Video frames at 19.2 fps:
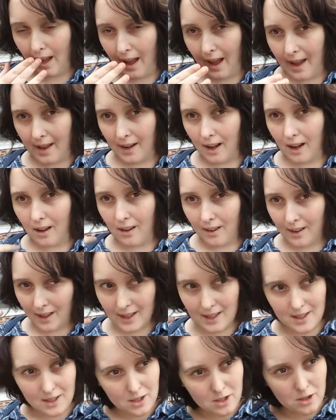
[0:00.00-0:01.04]
and I'll
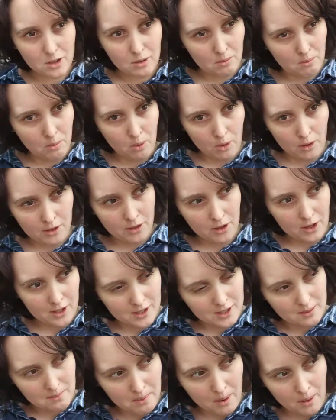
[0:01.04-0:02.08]
get into more
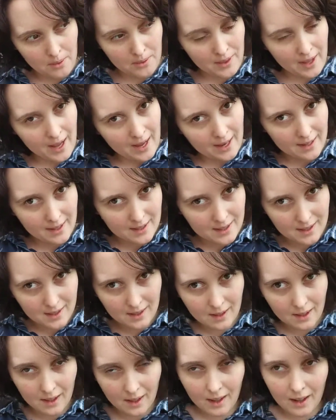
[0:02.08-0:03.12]
thoughts about that
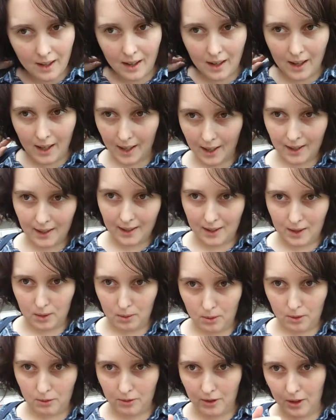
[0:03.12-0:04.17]
in the
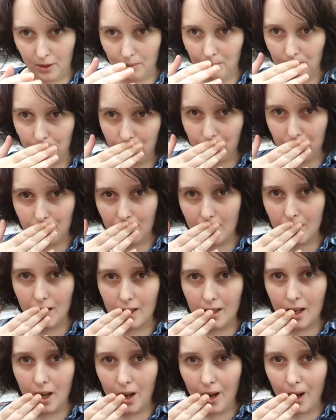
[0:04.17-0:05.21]
review.
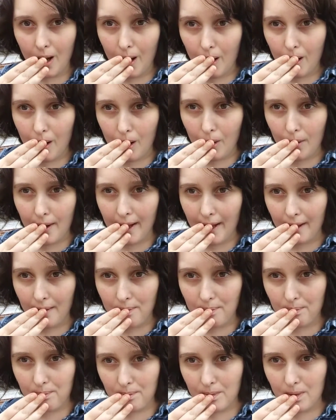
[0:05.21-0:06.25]
Okay,
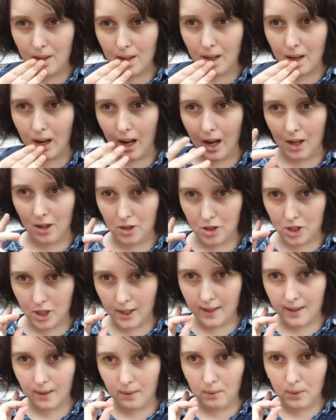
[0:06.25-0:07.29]
I'll
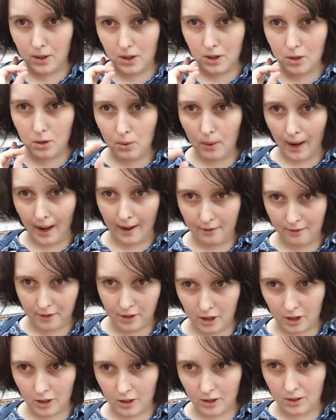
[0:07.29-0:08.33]
check in with you
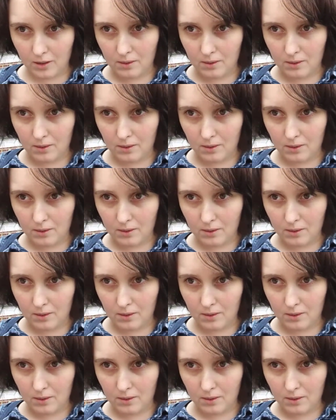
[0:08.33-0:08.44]
after.